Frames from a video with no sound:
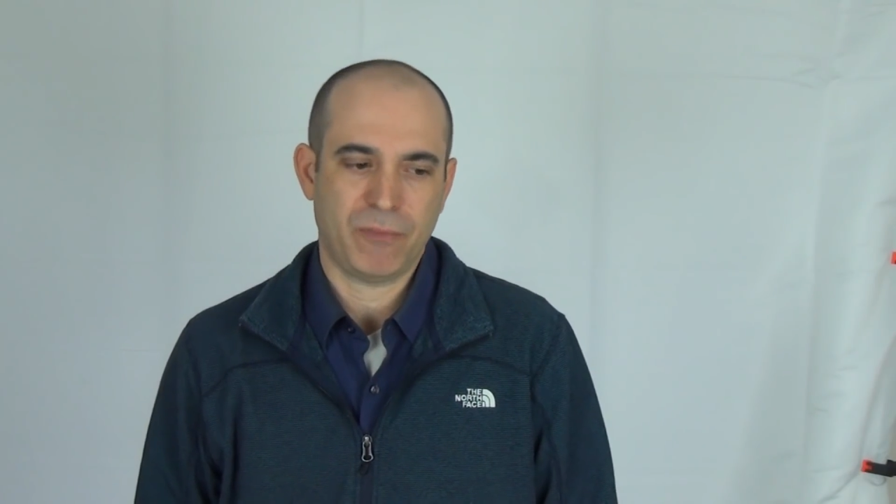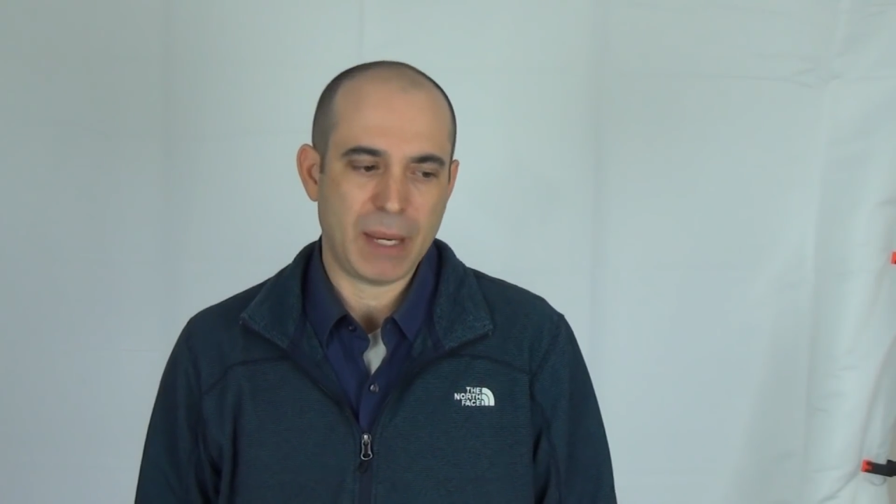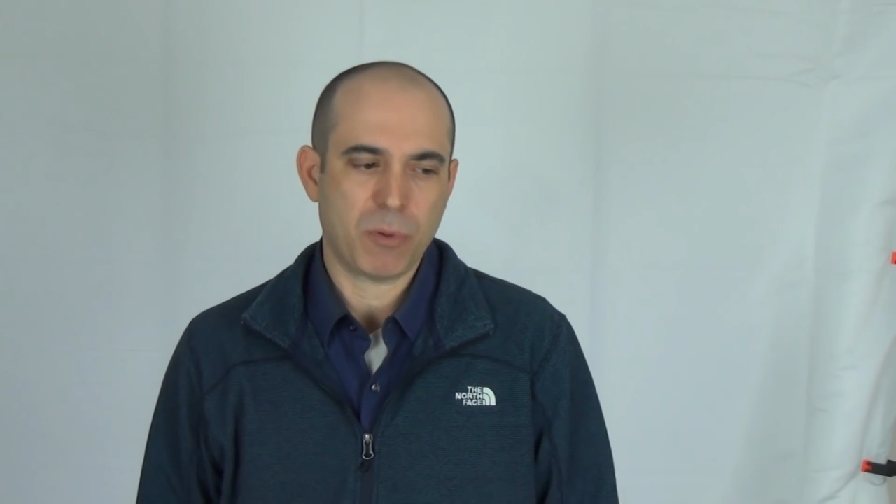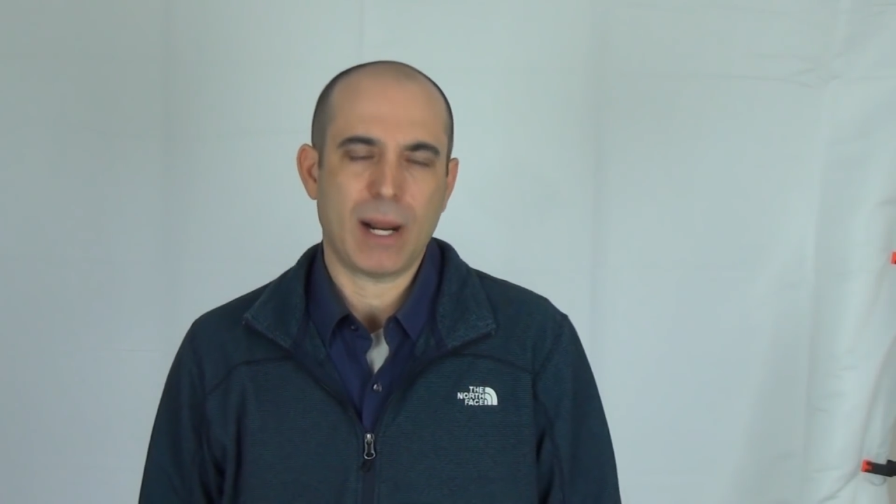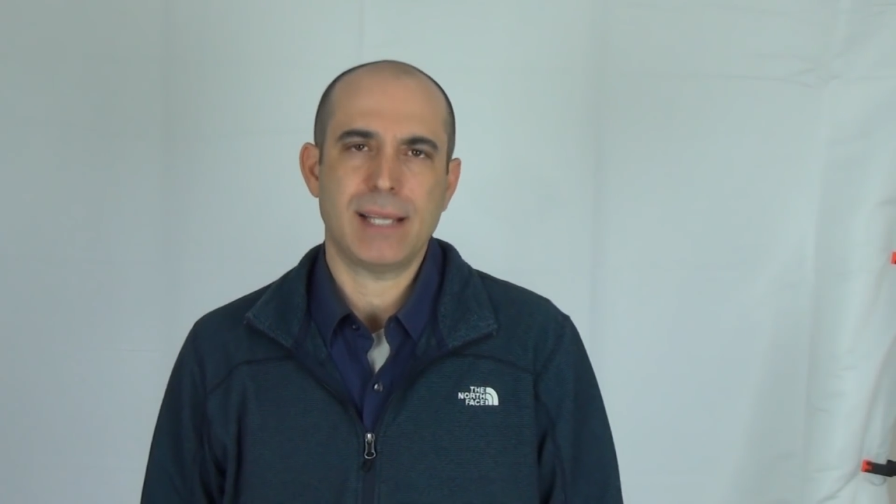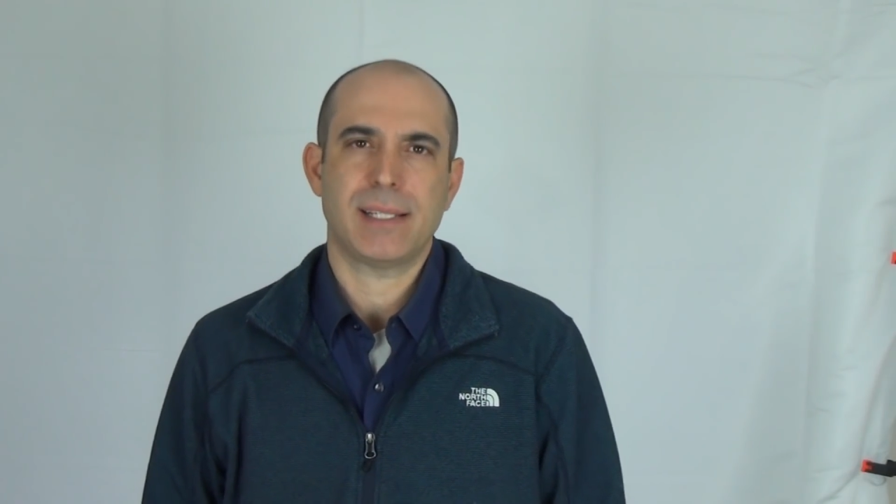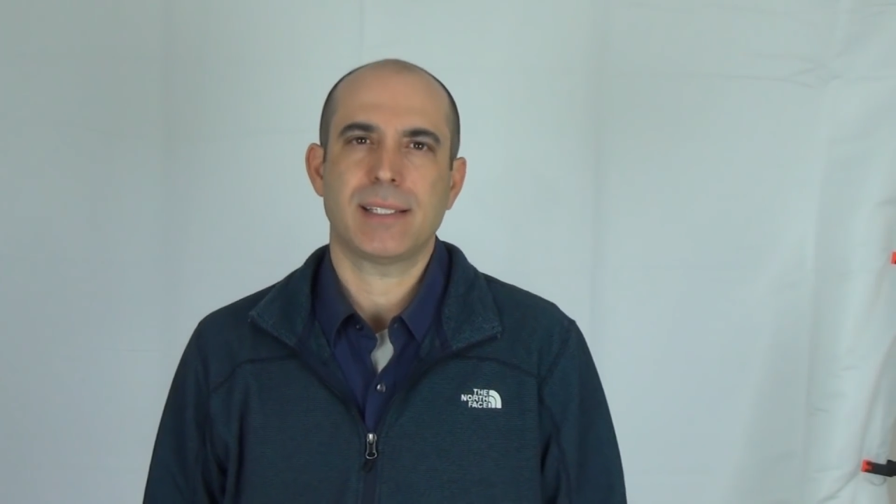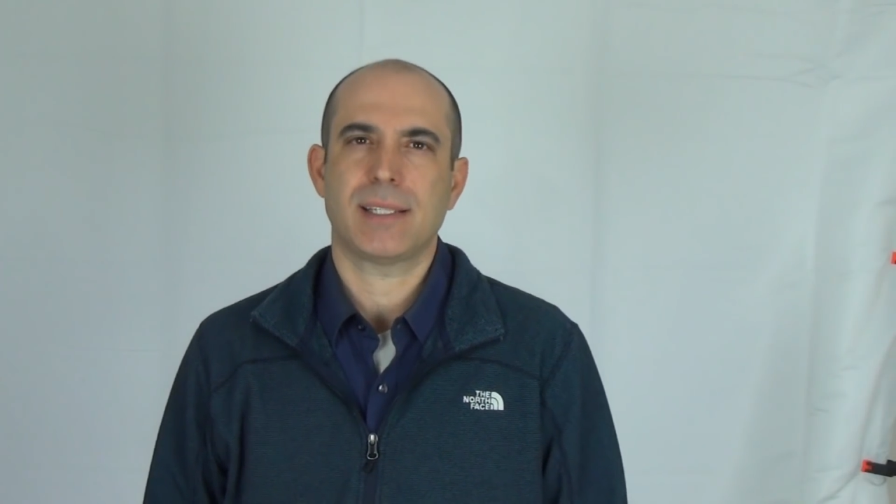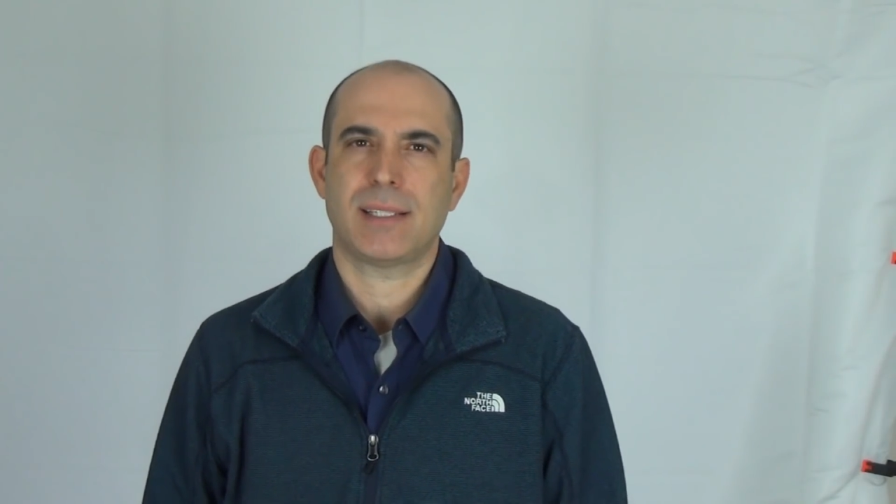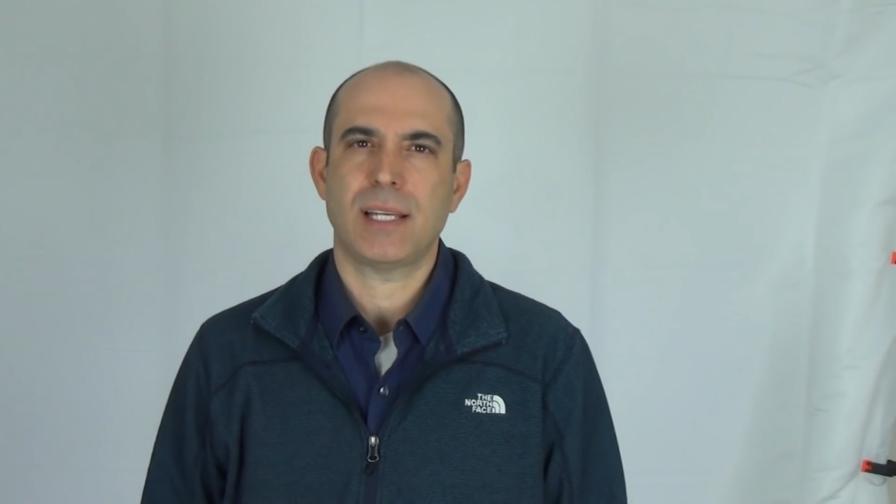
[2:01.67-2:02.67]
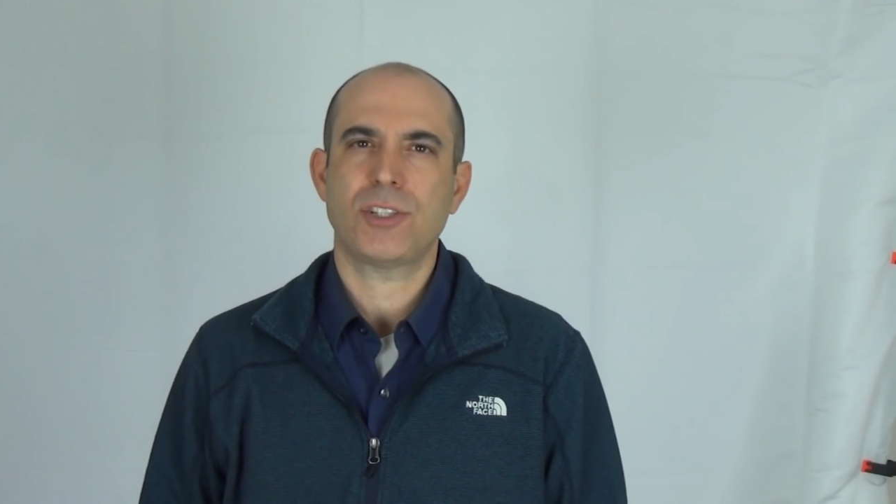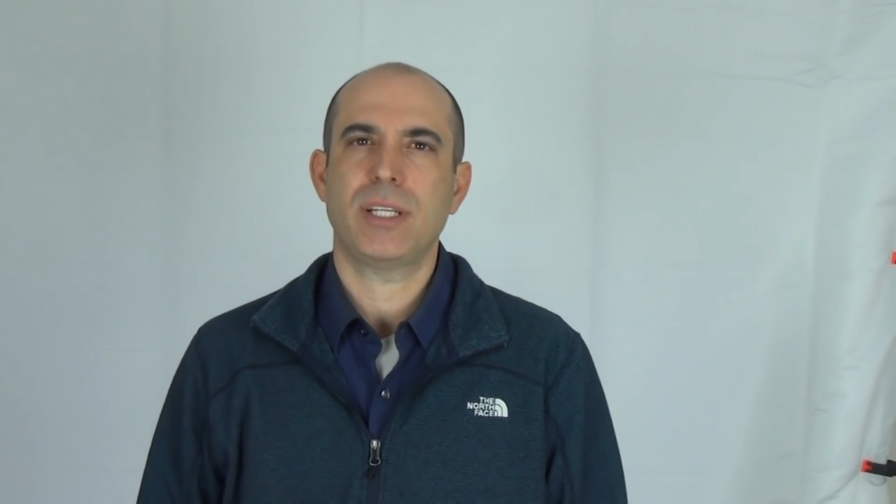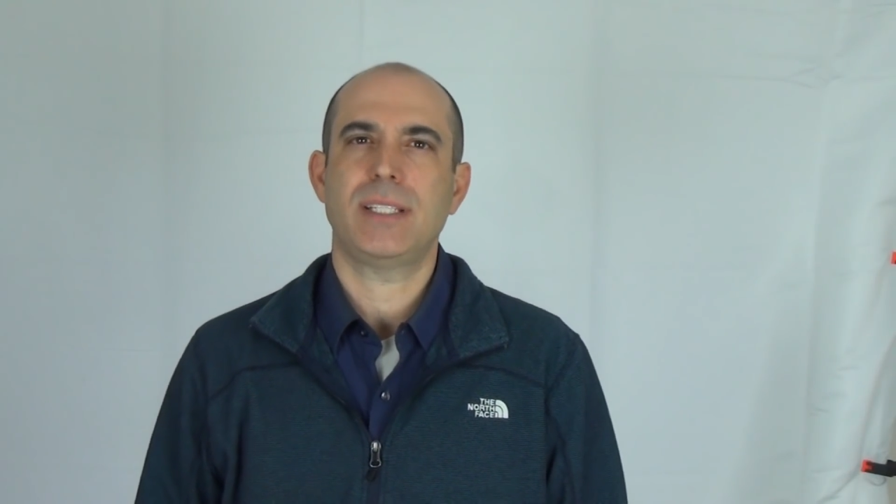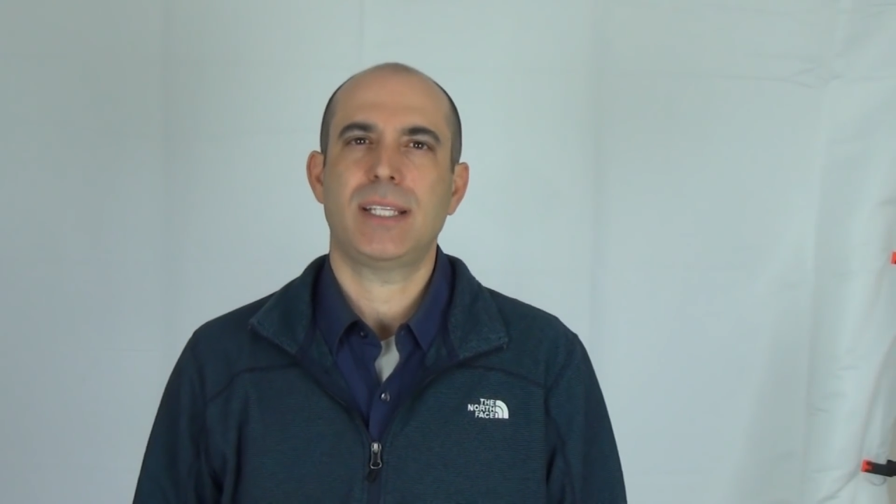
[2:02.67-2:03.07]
vaporizing is essentially